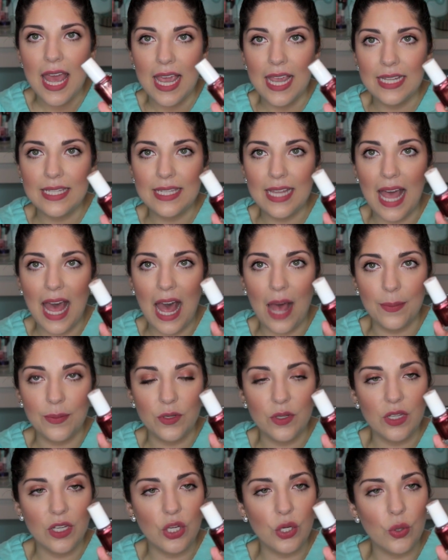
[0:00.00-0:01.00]
It's
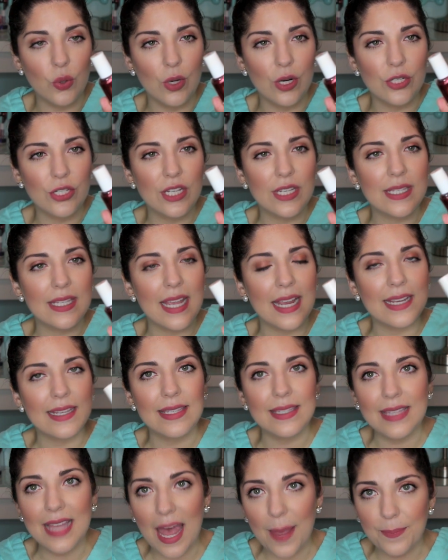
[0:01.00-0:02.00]
absolutely gorgeous,
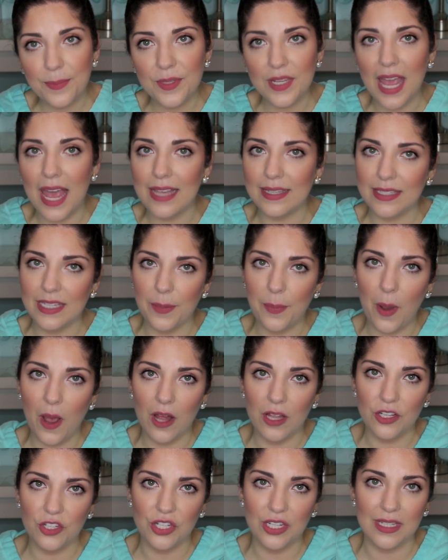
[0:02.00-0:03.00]
except Essie
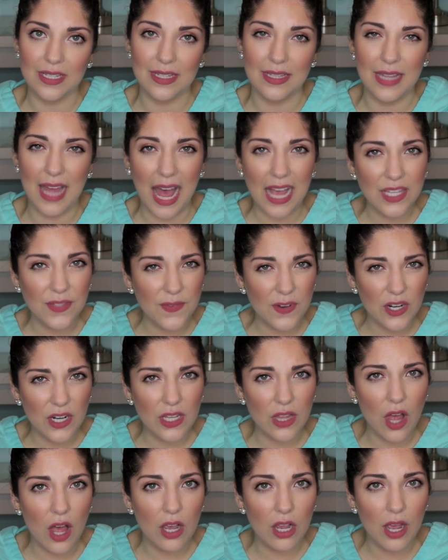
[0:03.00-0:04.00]
polish doesn't last very
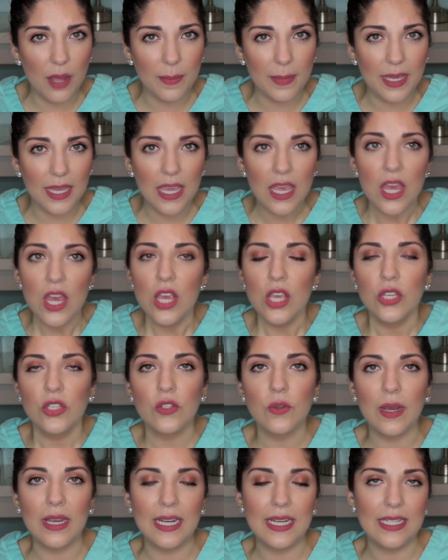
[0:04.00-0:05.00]
long on me,
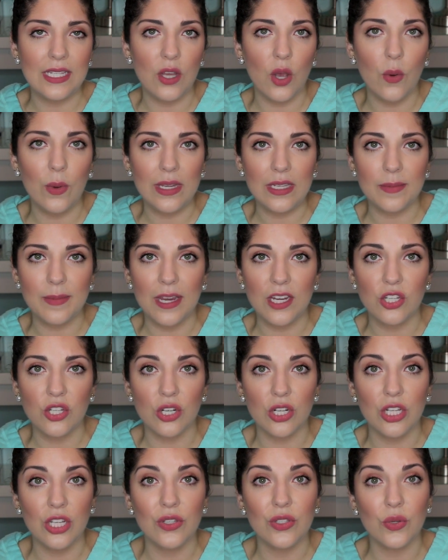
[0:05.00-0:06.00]
so I need to always make
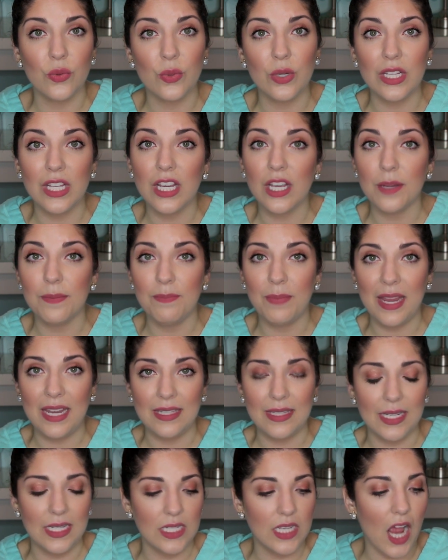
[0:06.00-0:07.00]
sure to use a really good
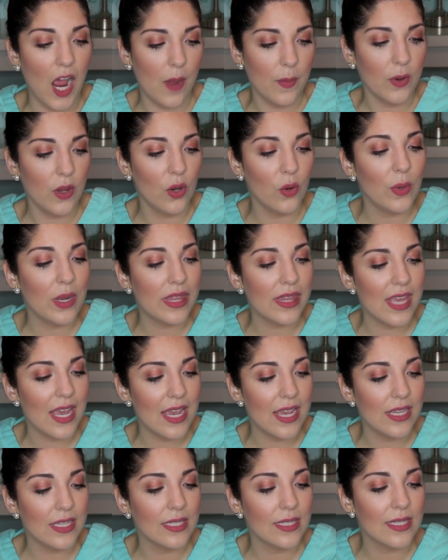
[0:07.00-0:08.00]
base and top coat with
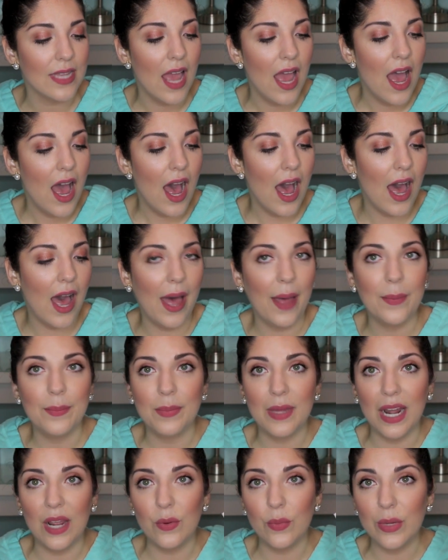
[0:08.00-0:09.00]
this, um,
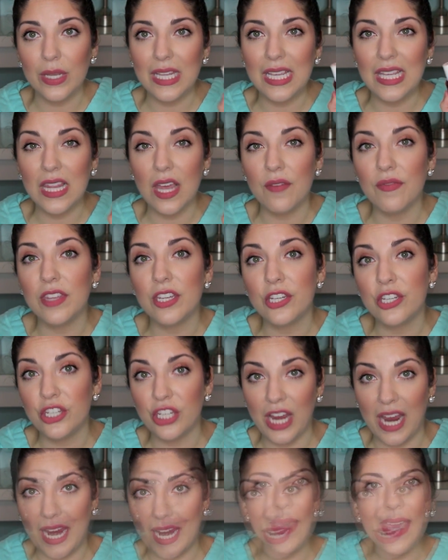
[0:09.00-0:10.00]
but I really love the
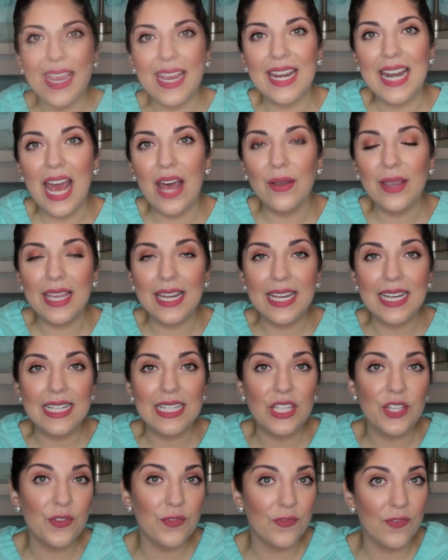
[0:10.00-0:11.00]
shape. Okay, now getting
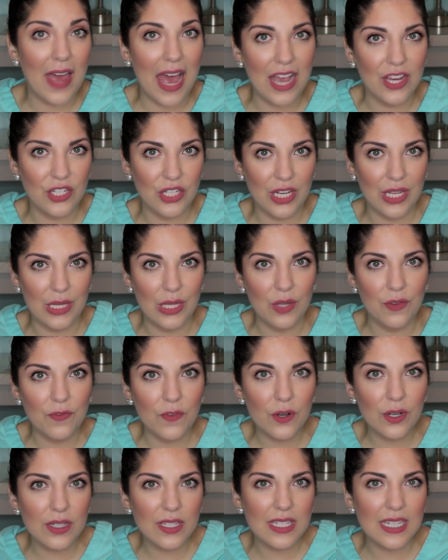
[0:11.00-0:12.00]
into fashion. The
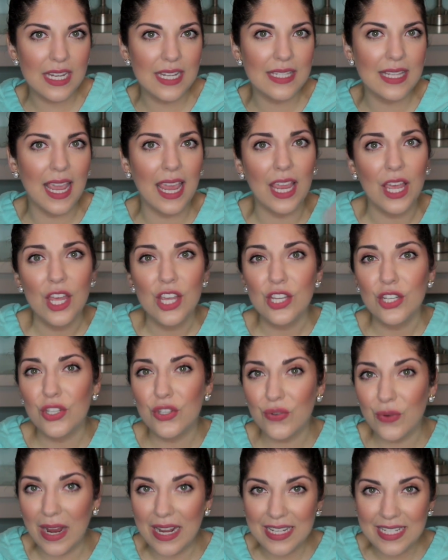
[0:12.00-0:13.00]
first is a
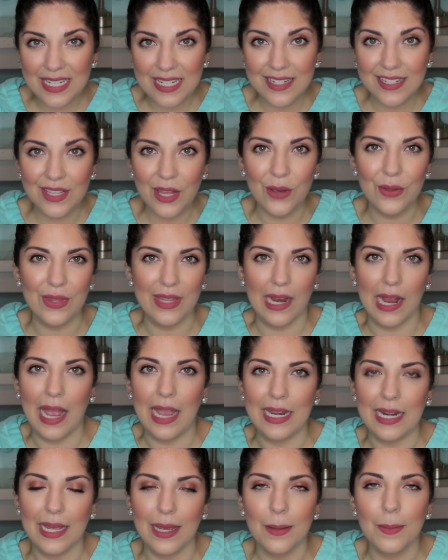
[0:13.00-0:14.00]
trendy clothing
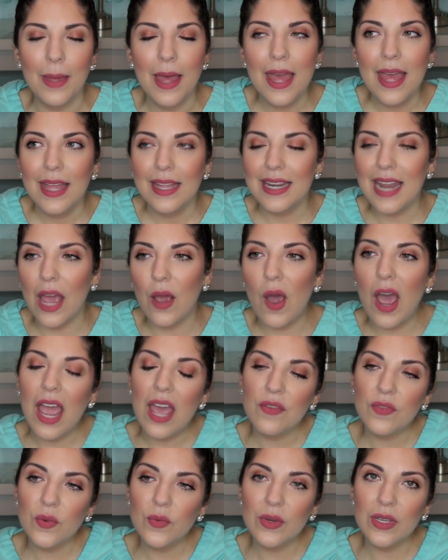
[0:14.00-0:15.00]
item. Now, I
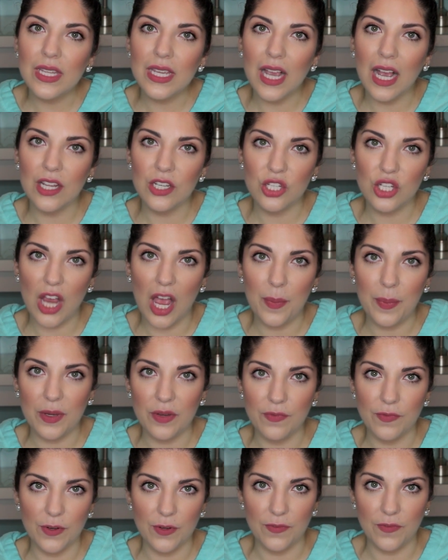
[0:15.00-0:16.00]
haven't really gone shopping
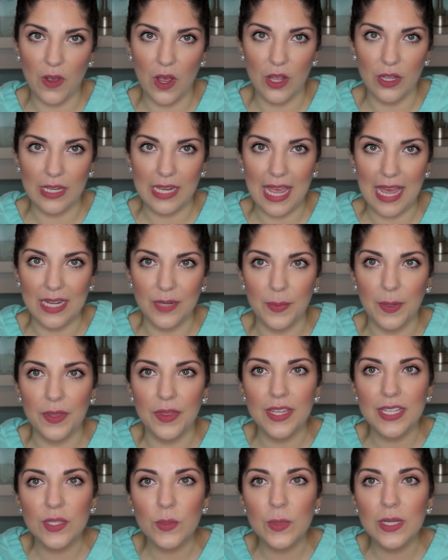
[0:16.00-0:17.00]
for fall yet, but
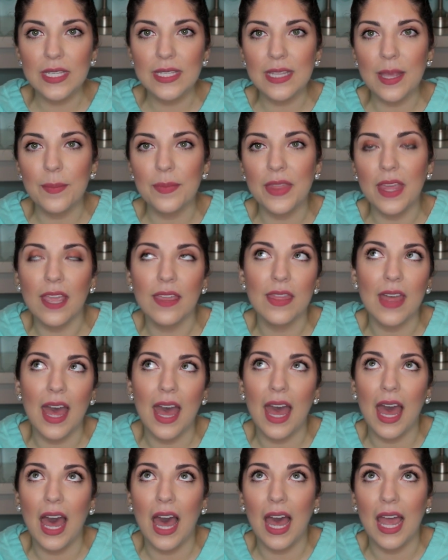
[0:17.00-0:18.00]
this was something
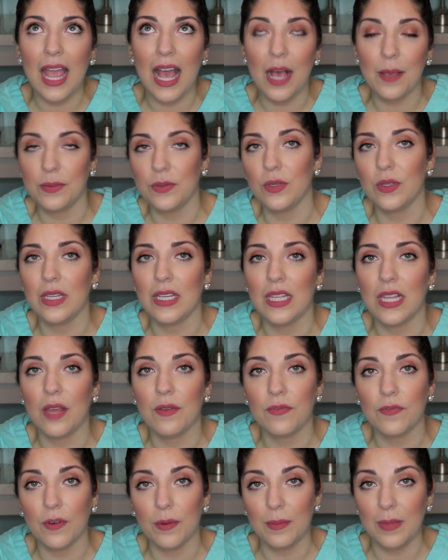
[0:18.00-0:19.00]
that I absolutely
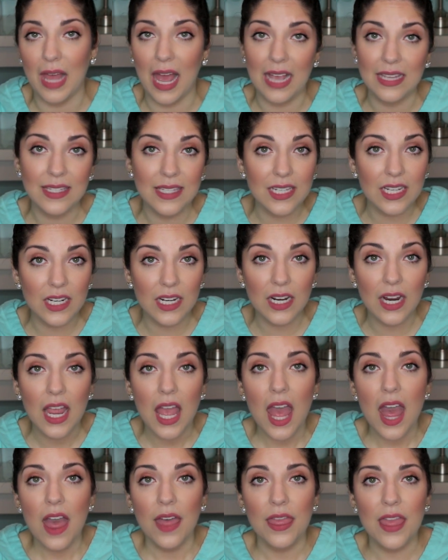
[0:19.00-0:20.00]
loved from last year
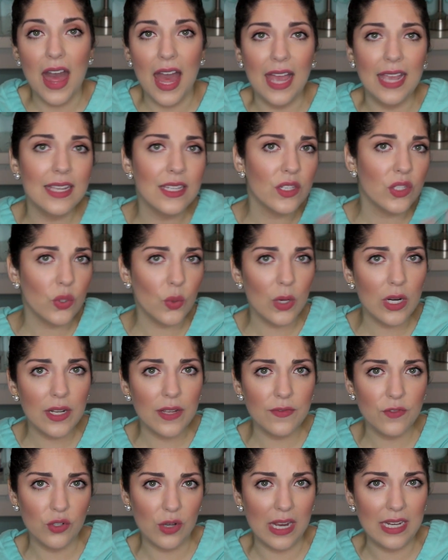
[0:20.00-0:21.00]
that is sort
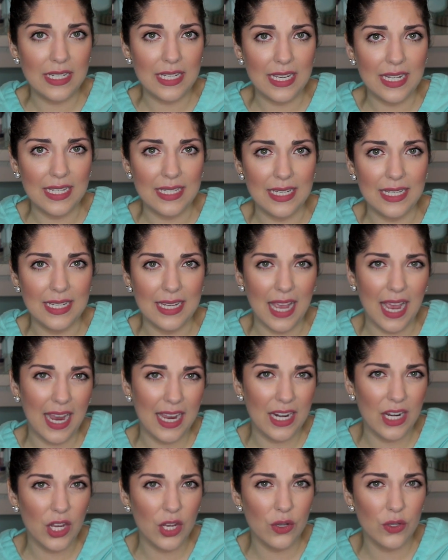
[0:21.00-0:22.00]
of trendy because it
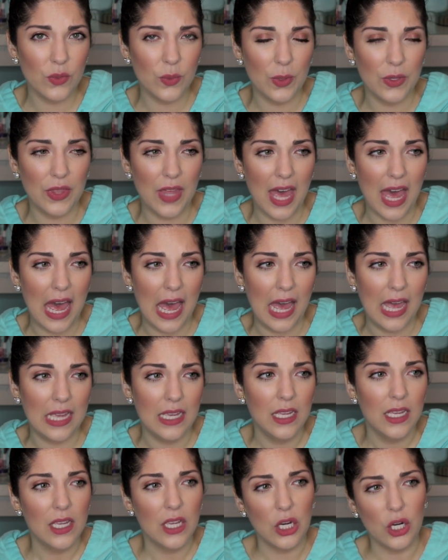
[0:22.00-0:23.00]
kind of goes with
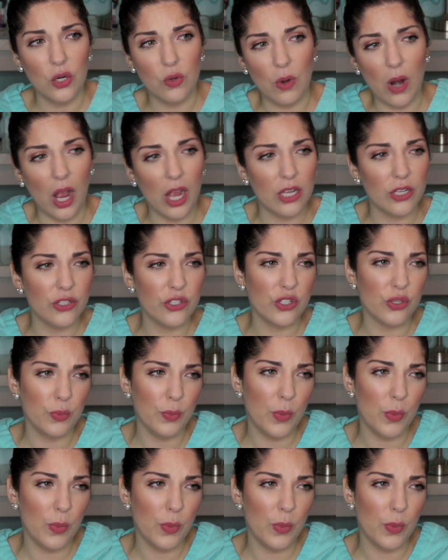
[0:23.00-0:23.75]
that grunge